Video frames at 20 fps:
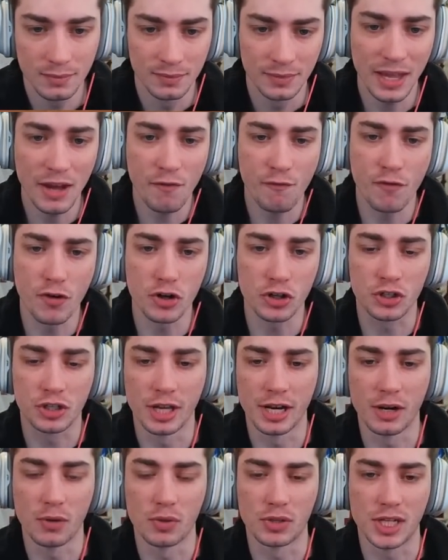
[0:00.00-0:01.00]
that first
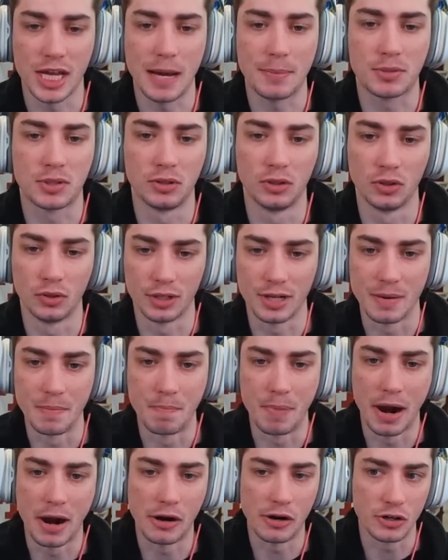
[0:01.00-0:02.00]
inning was absolutely
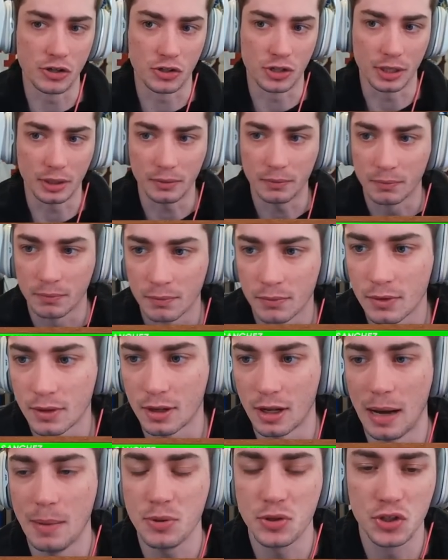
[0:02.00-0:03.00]
embarrassing.
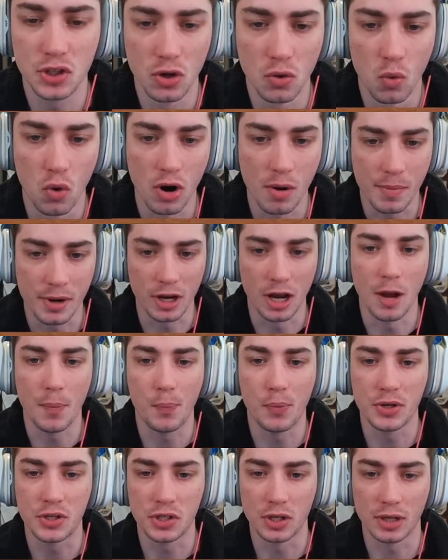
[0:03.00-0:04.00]
I'm still warming up.
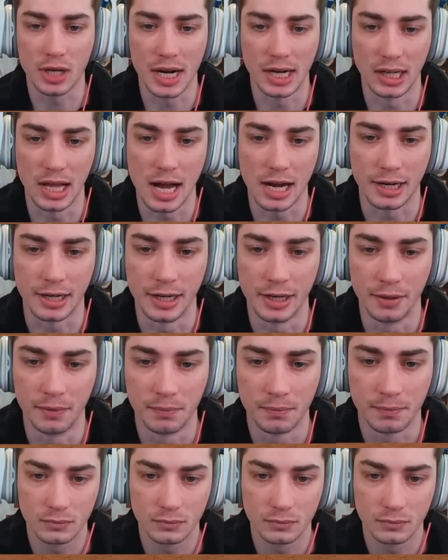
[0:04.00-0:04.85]
We still got to lock in.